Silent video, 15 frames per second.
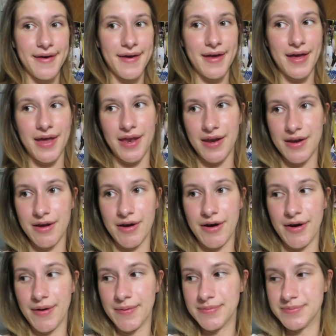And
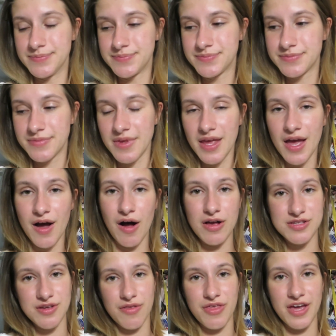
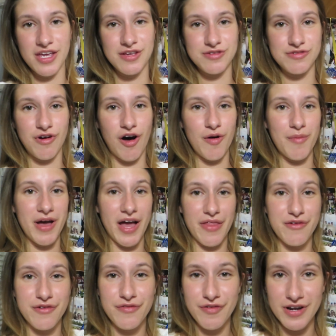also thank you to all my other